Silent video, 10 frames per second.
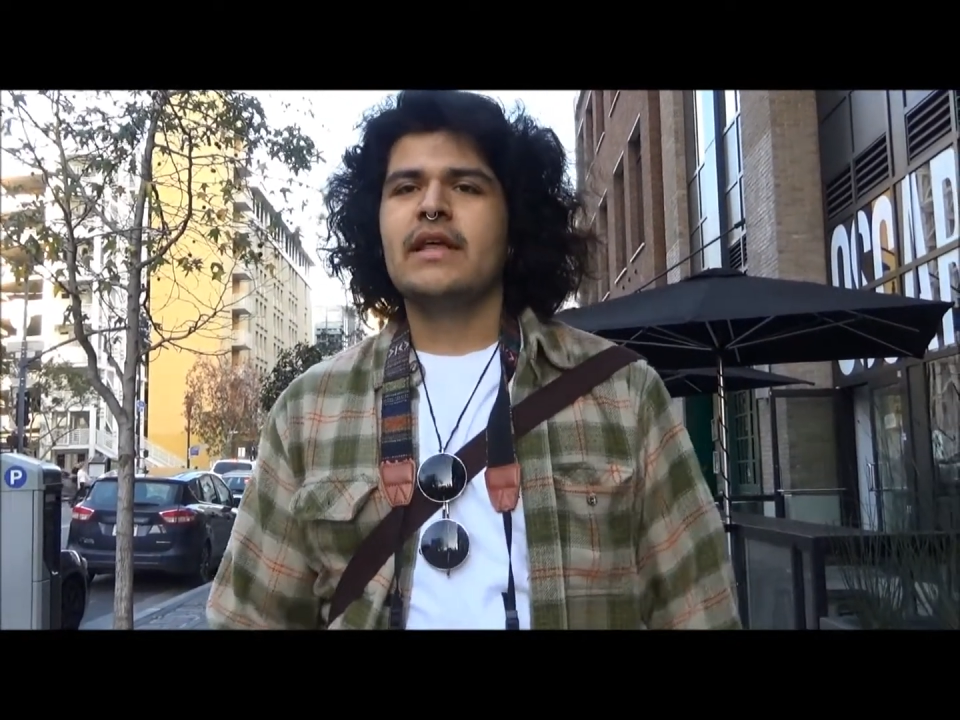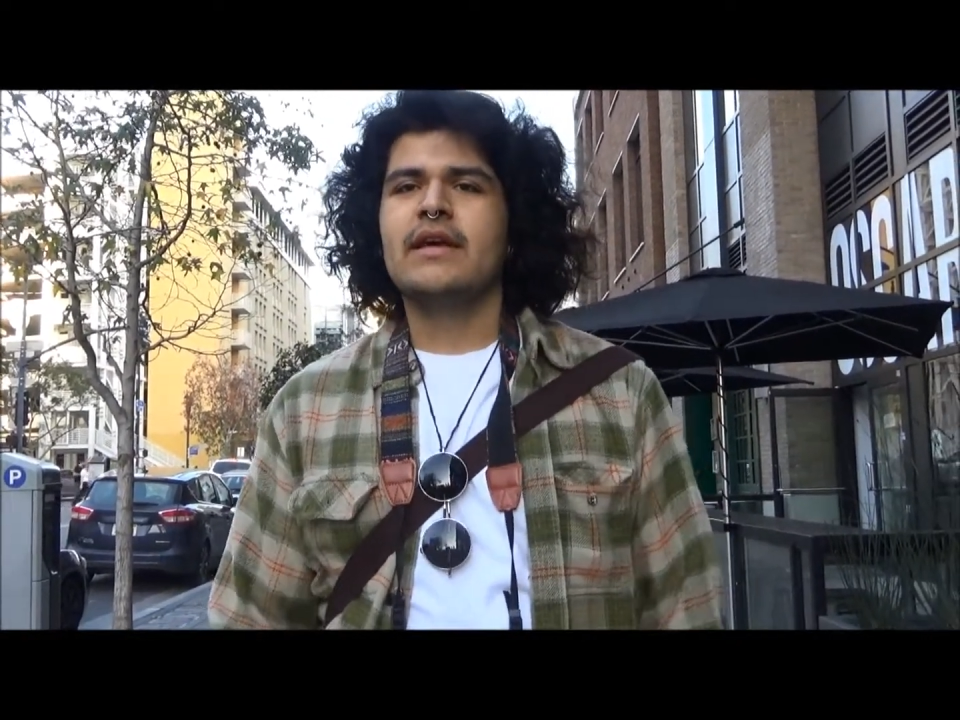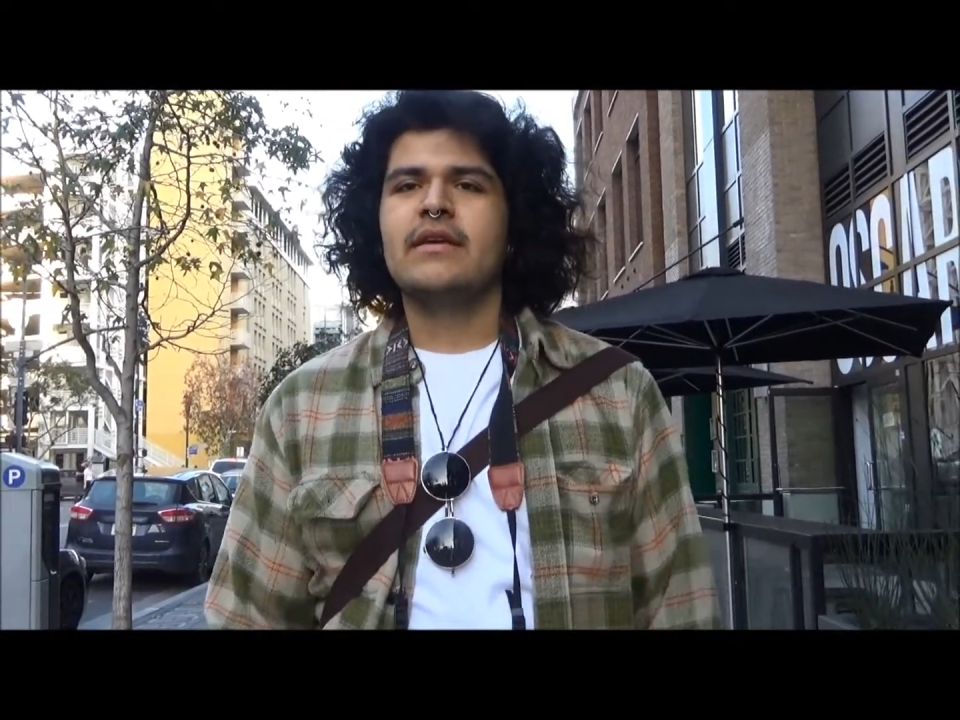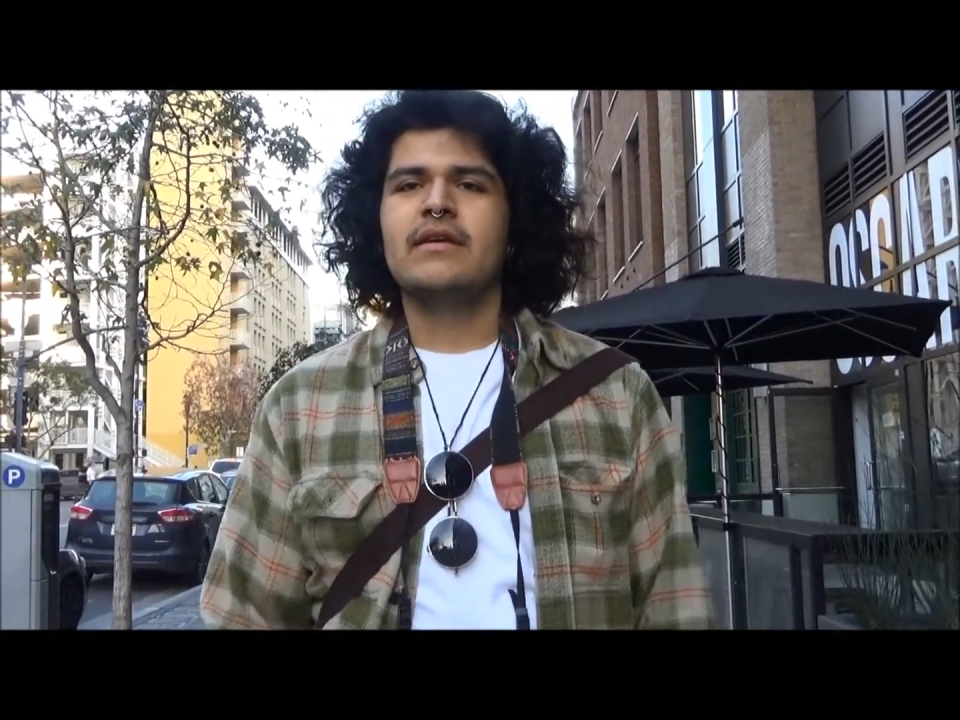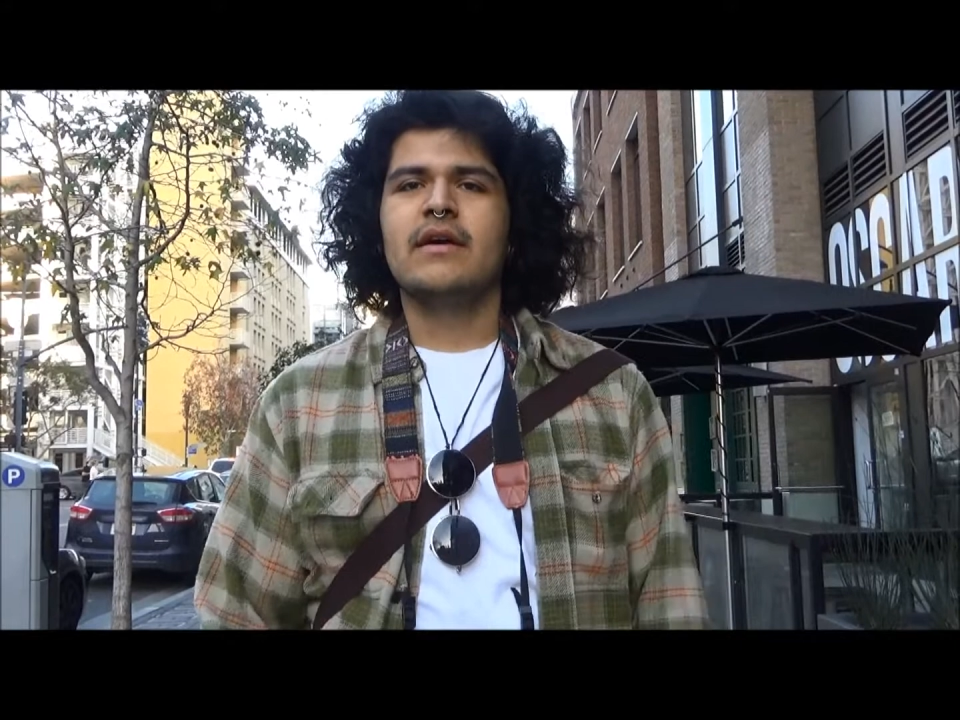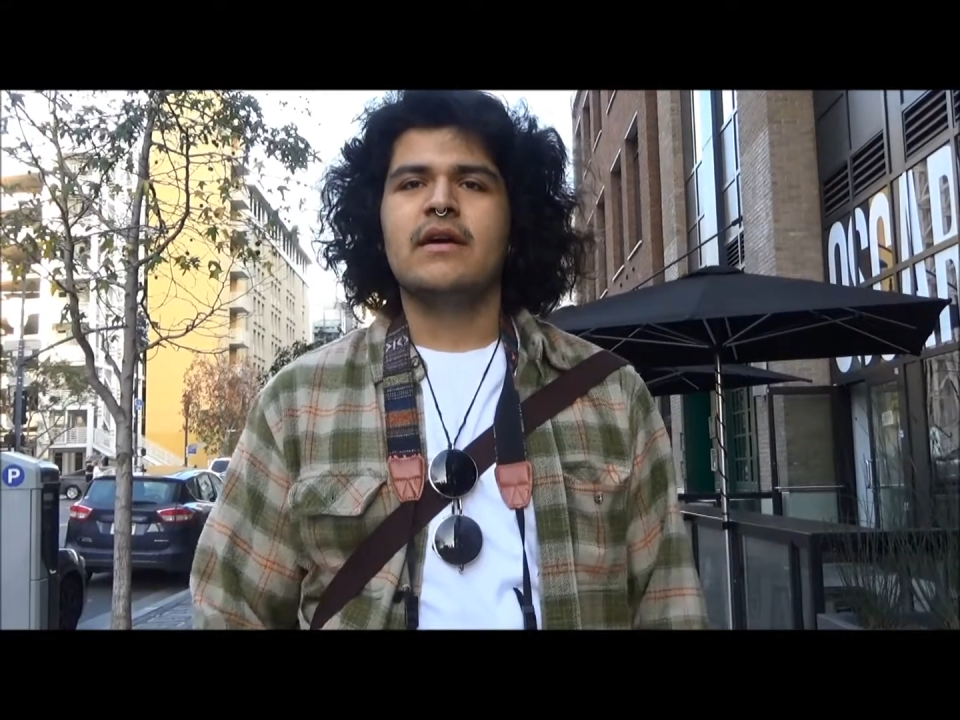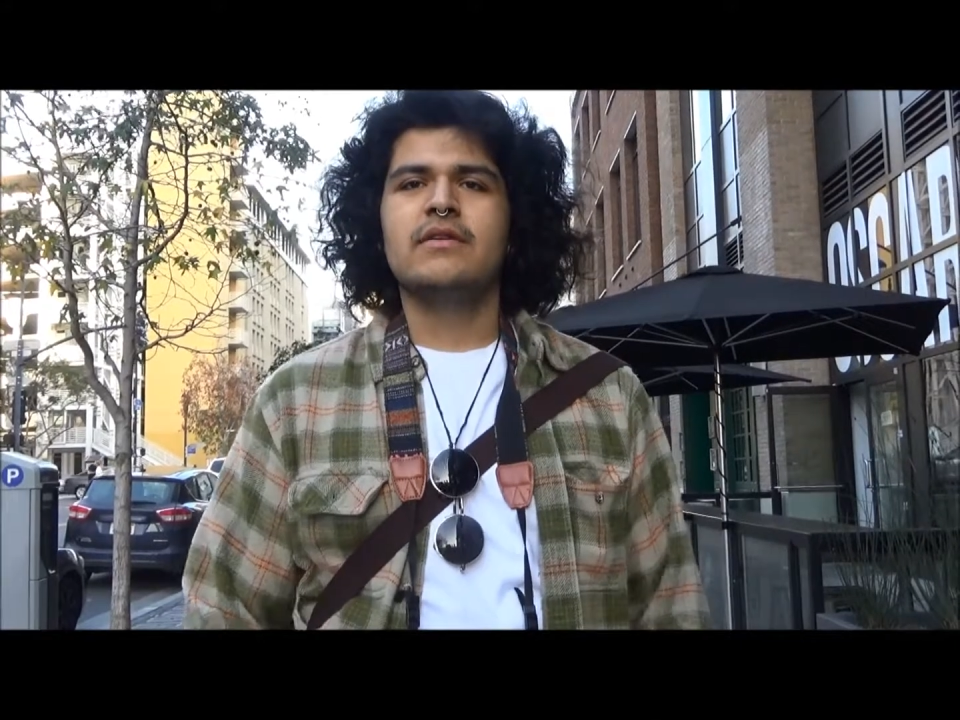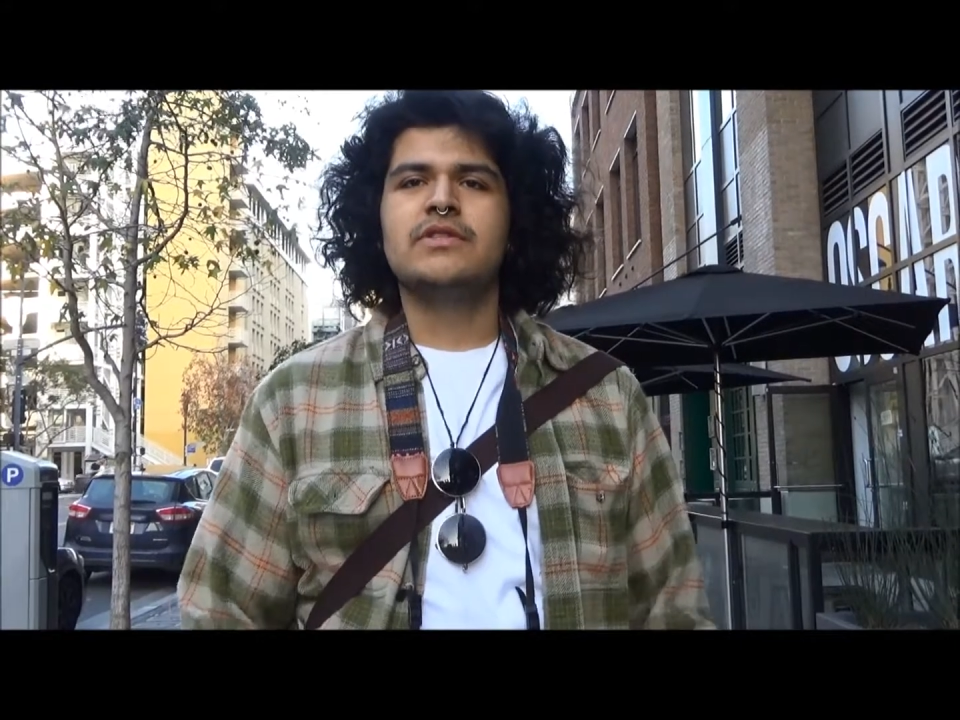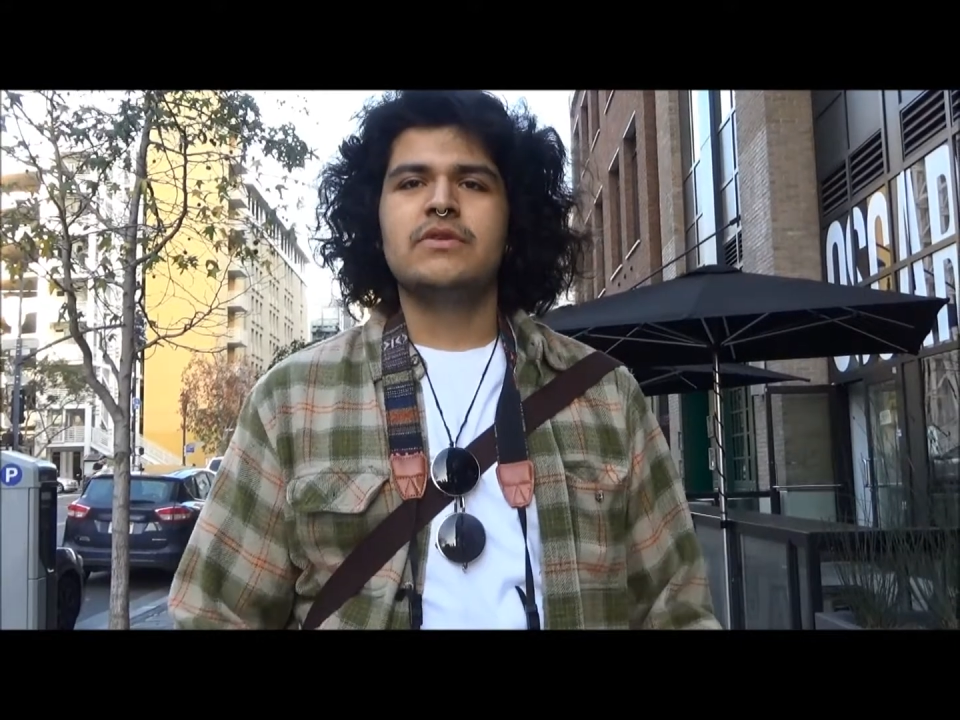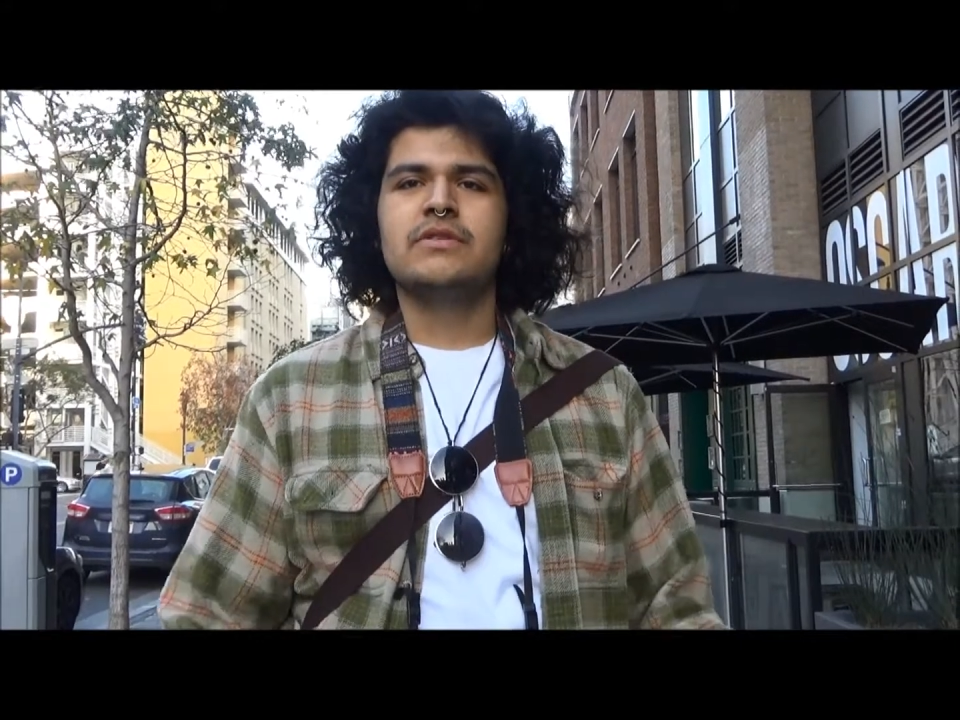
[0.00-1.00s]
like
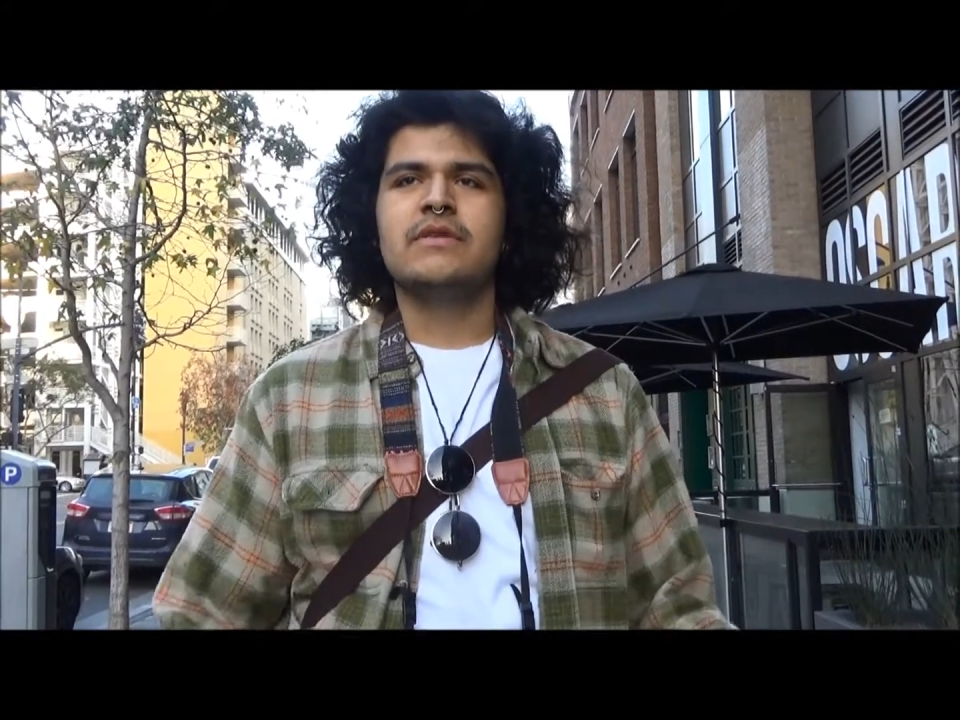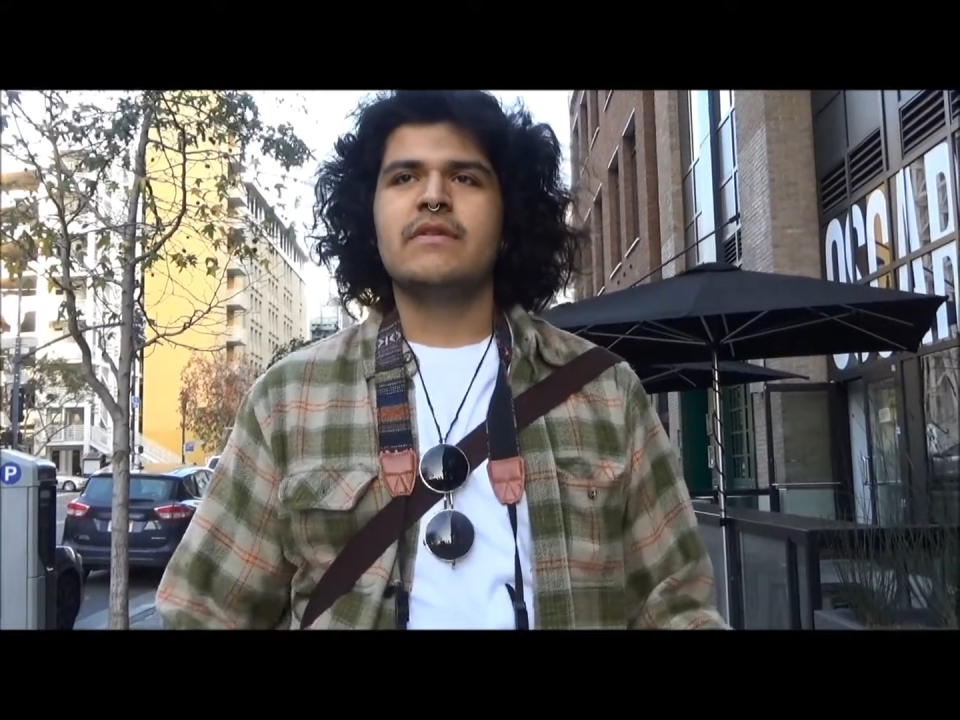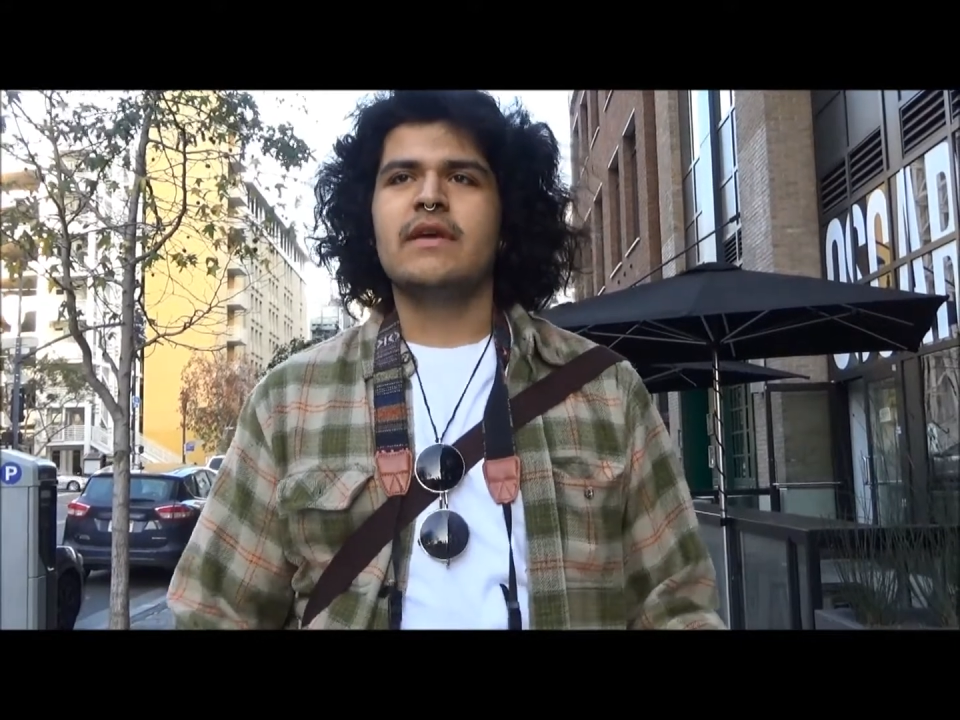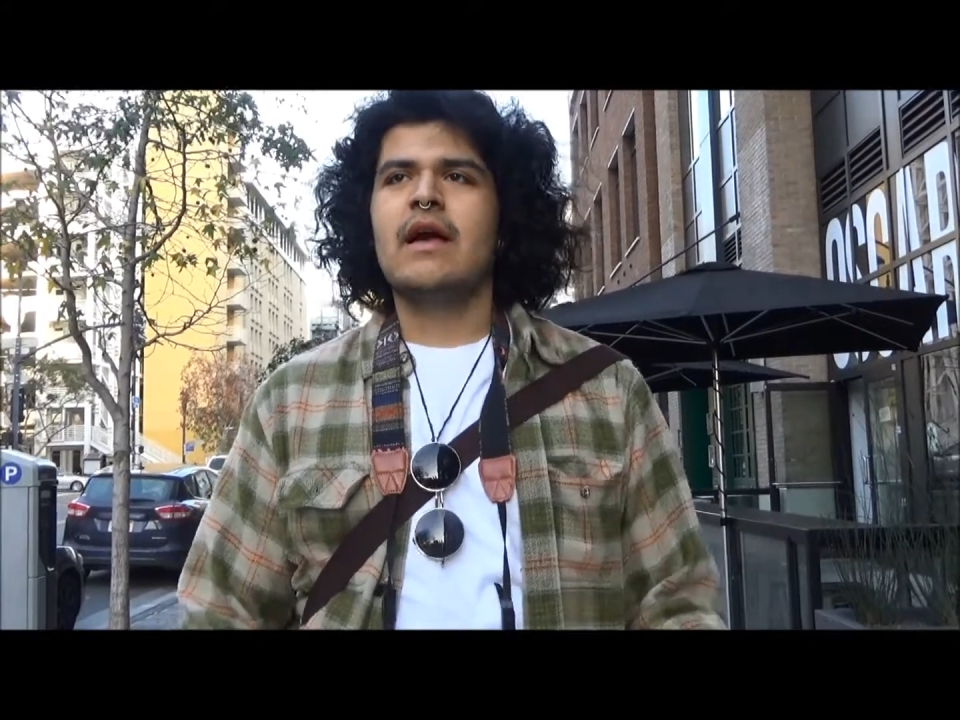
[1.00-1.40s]
shoots of like.